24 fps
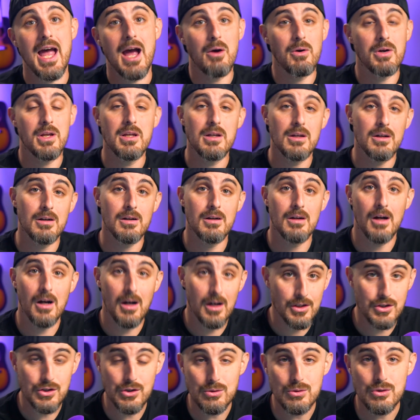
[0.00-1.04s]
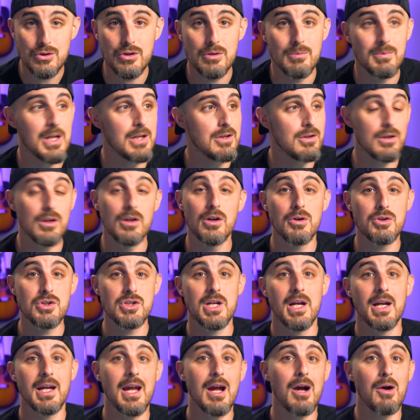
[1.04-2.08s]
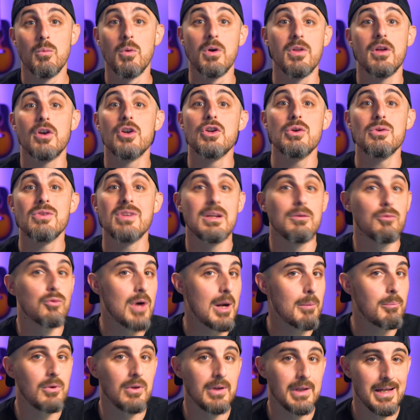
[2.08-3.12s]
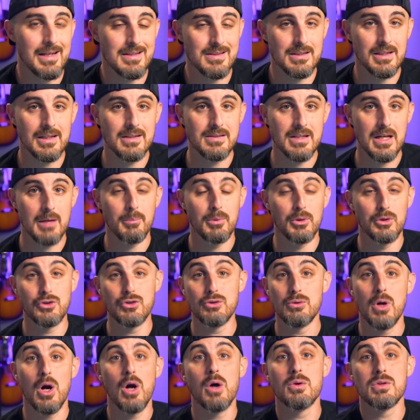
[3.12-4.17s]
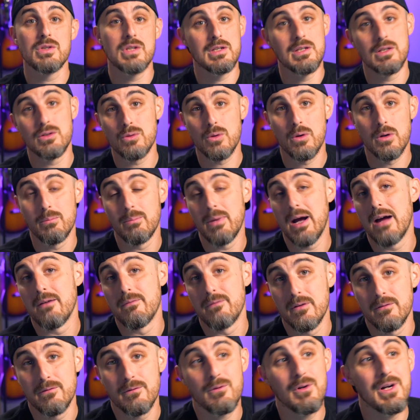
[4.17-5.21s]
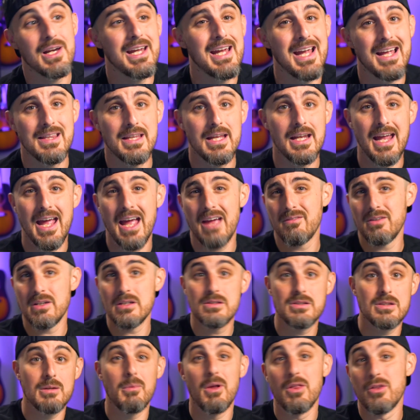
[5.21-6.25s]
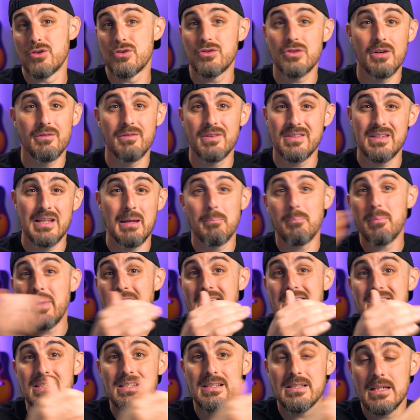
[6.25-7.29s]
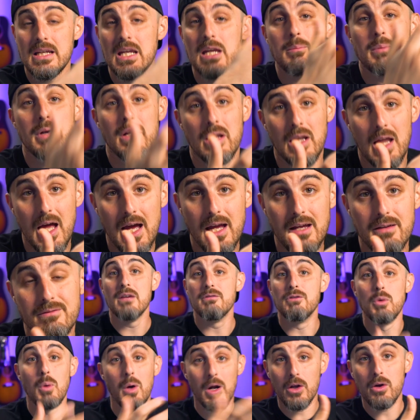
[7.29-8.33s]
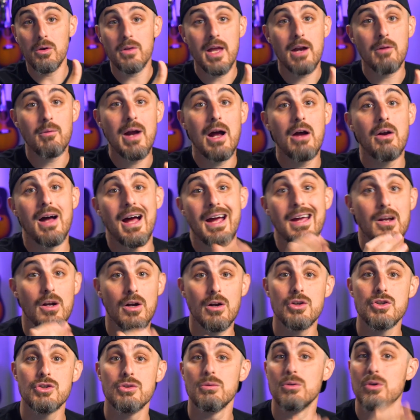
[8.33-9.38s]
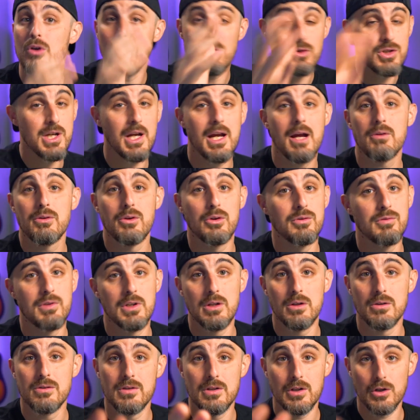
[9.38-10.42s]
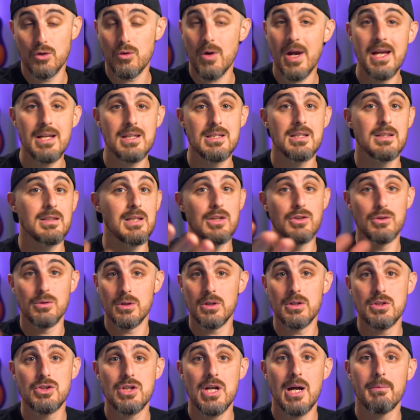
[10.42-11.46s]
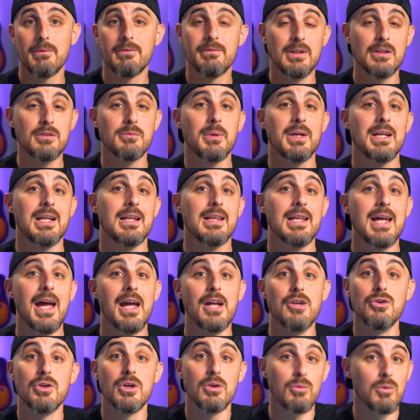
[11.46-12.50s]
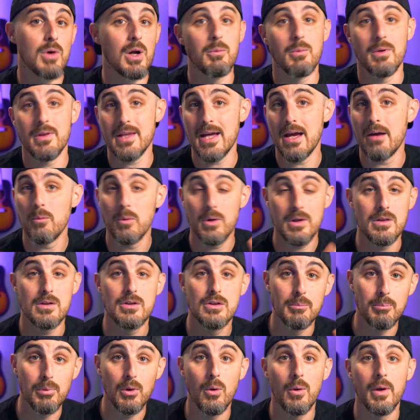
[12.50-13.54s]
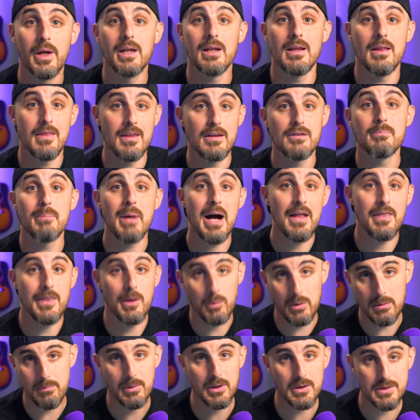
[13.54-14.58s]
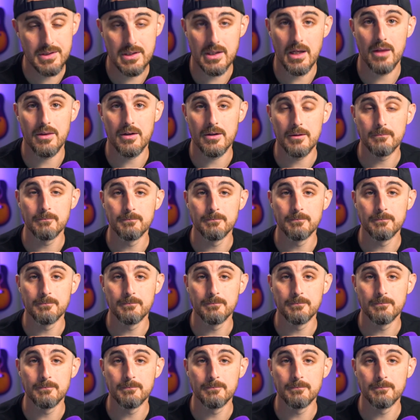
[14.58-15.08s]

out here on YouTube that you can go check out where they're using Replit as an example to host a Discord bot for free and then having some other service that pings it to keep it alive. If you want to go that route, I encourage you go check out those videos. They're great. They do a good job of explaining that and you can run with that with deploying this bot that we built together.